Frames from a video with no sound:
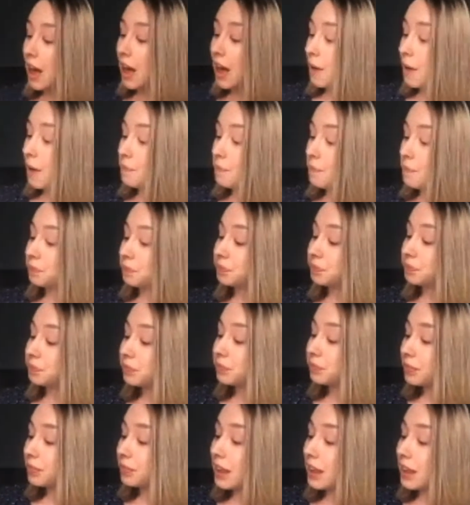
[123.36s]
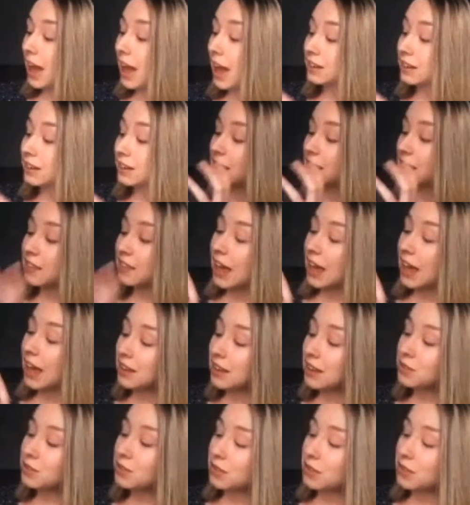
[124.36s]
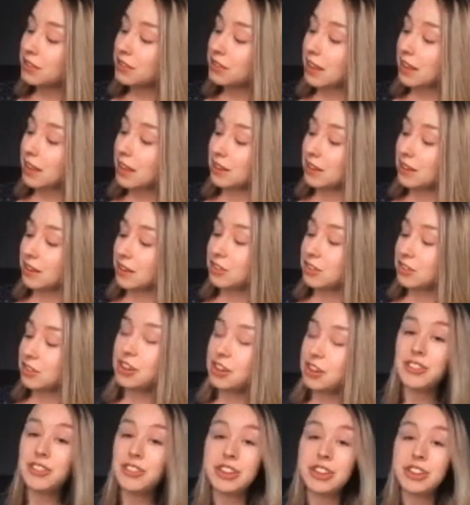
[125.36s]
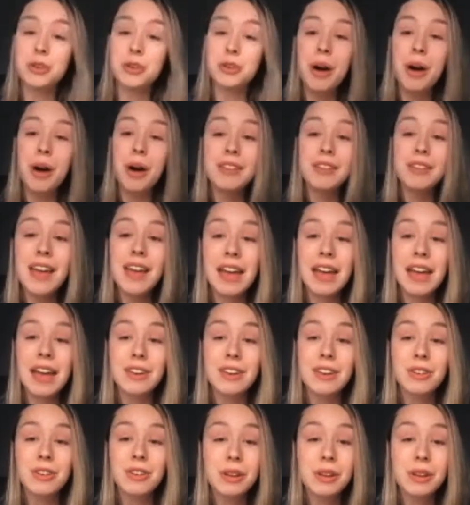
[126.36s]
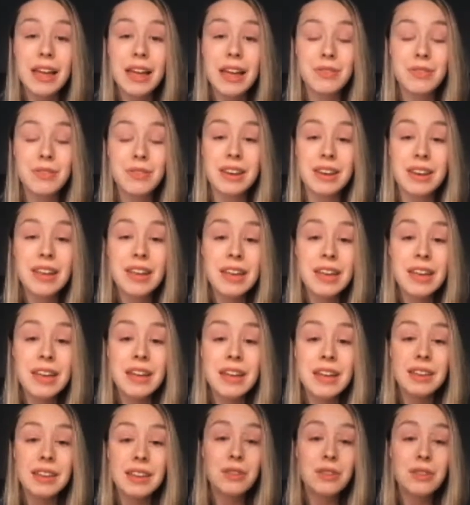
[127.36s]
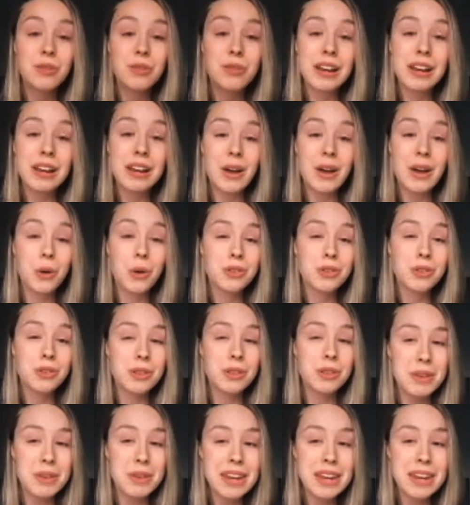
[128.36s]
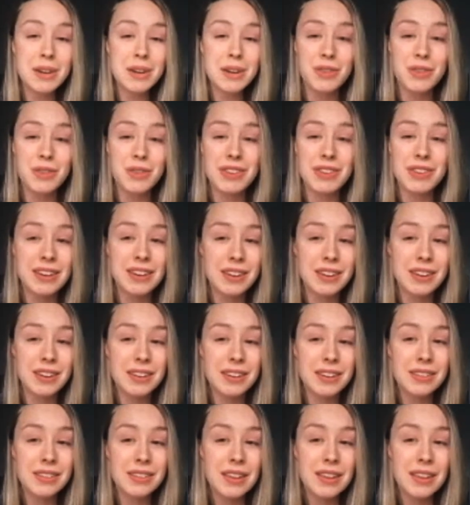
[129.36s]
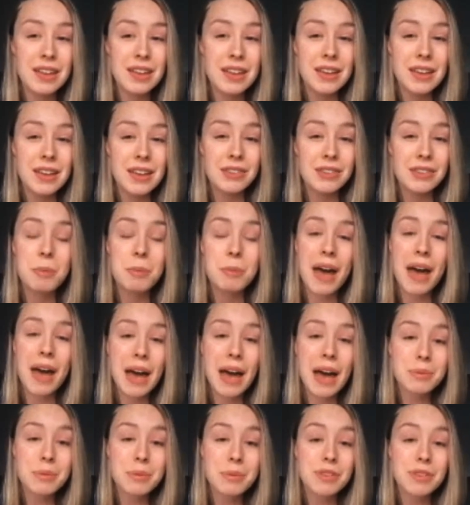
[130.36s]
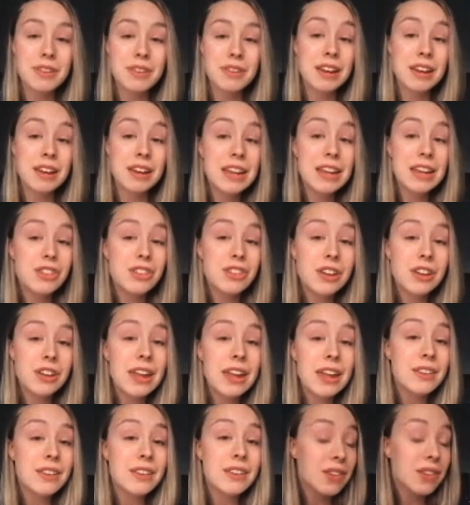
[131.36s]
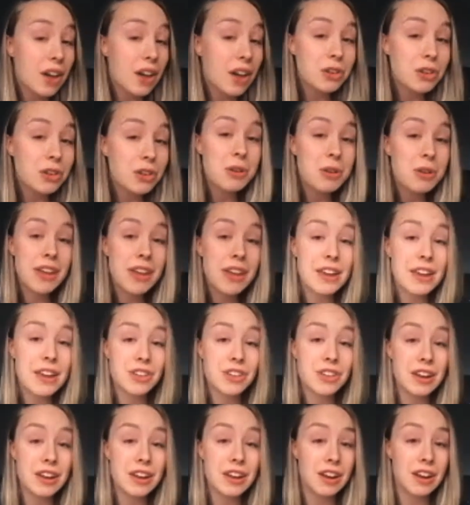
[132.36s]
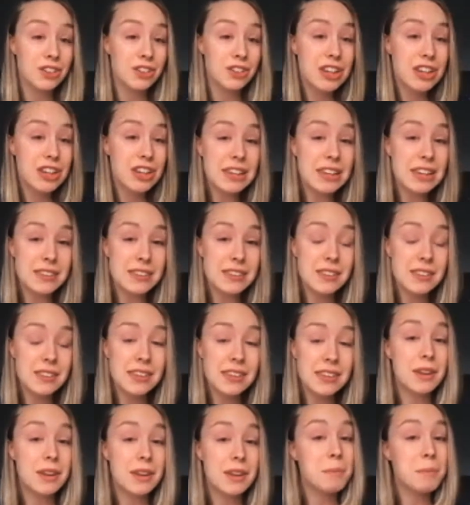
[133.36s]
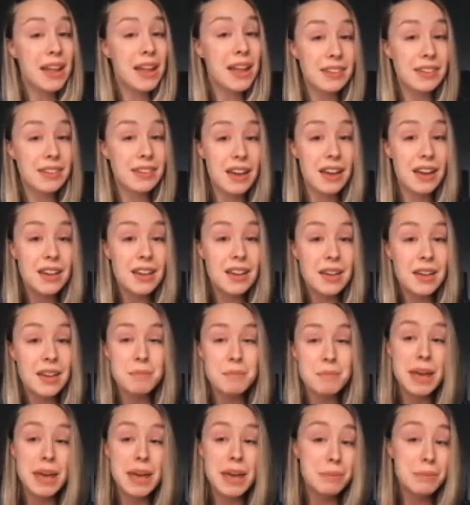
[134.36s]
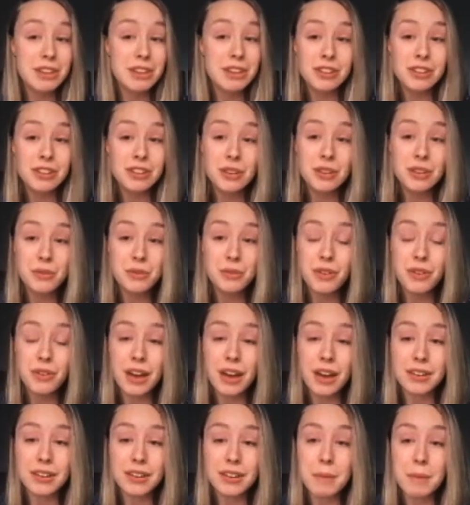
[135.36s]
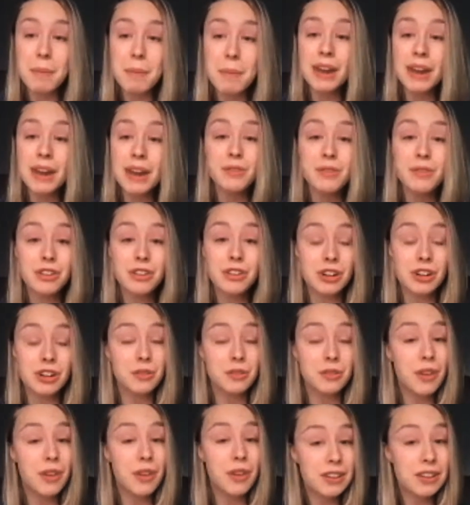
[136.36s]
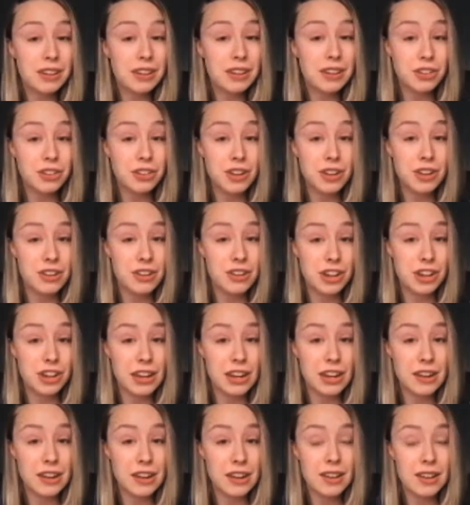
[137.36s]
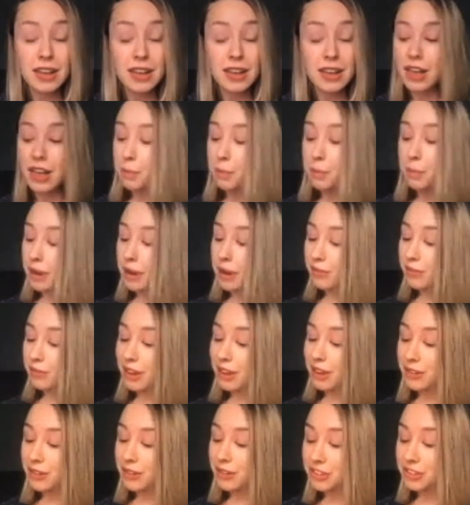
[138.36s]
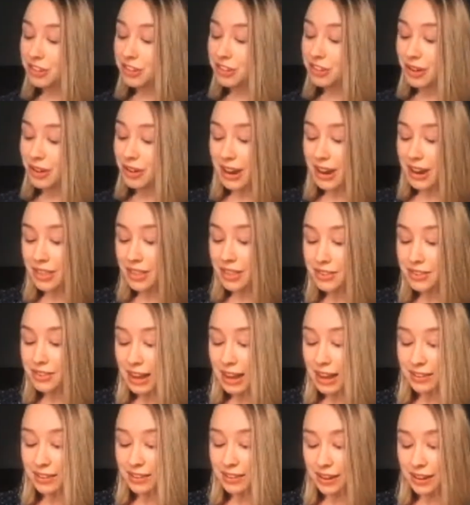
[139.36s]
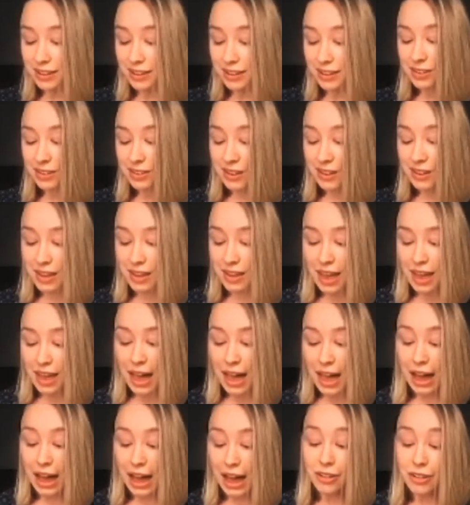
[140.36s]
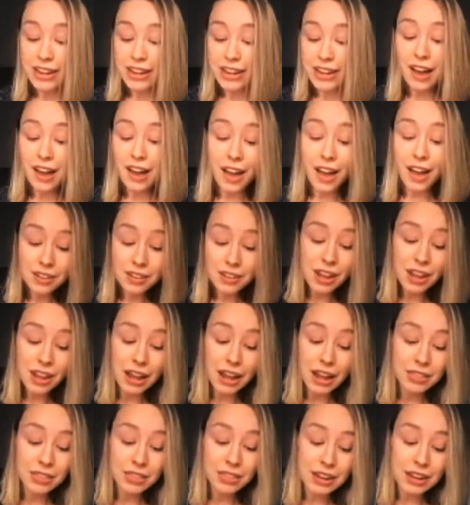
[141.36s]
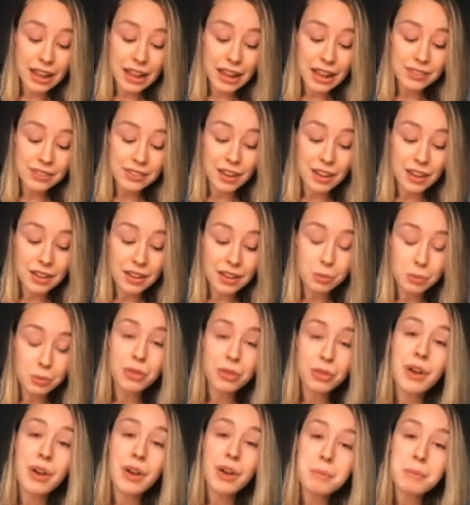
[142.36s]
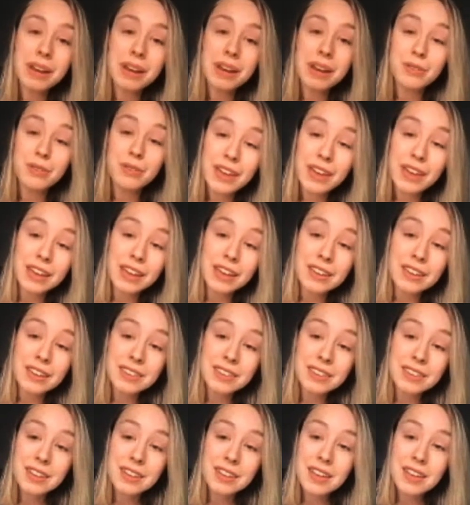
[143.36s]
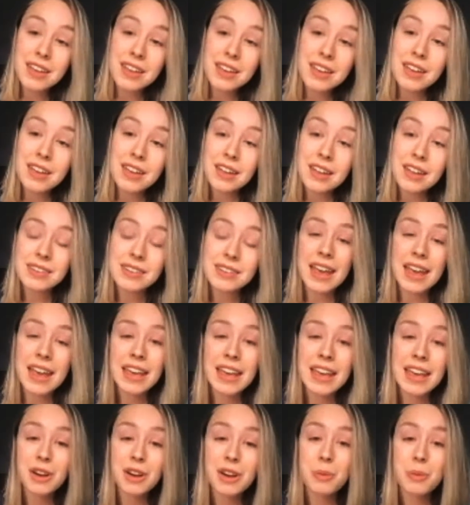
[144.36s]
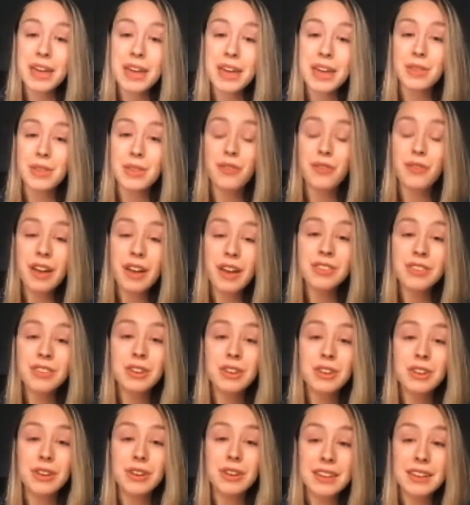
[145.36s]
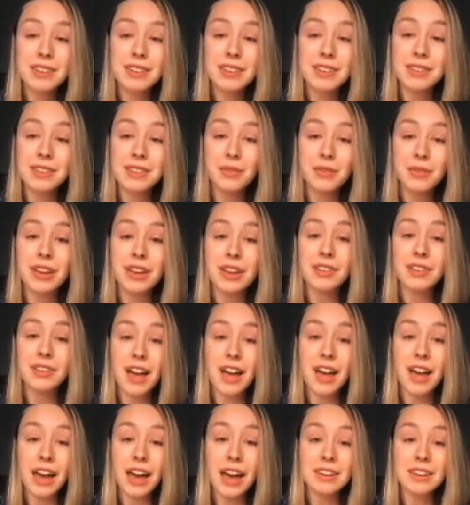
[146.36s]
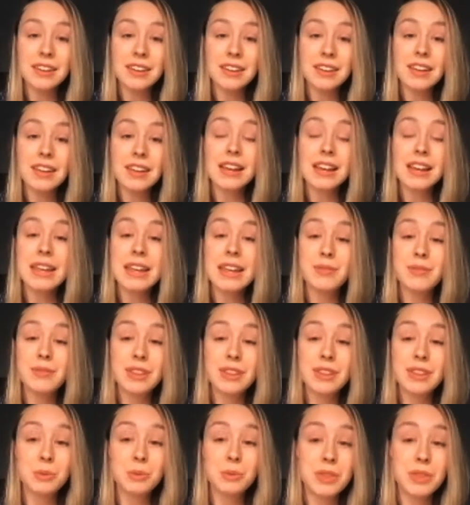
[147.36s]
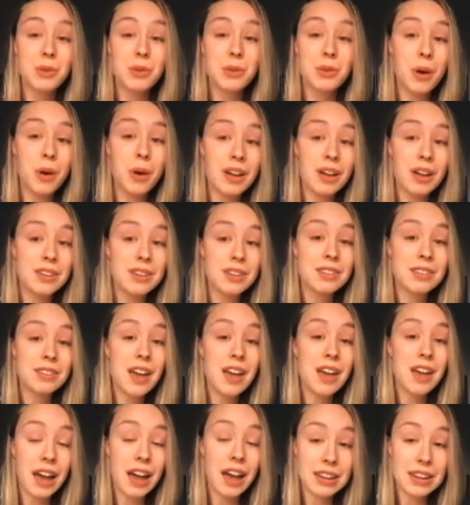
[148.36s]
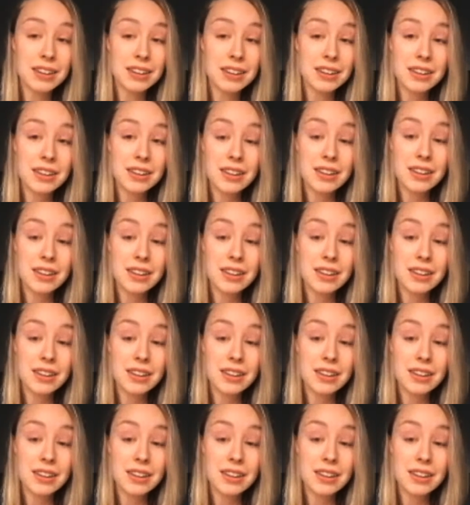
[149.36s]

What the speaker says: And in the case of this sentence, changing the word 10 to 11 didn't really alter the meaning of the sentence. So perhaps the deletion insertion mutation in our genes didn't matter. Maybe it just conferred a beneficial advantage to the gene. But if I read you another sentence, Harry untied the letter with fumbling fingers. Taking away the first 2 letters of untied leaves us with the word tied.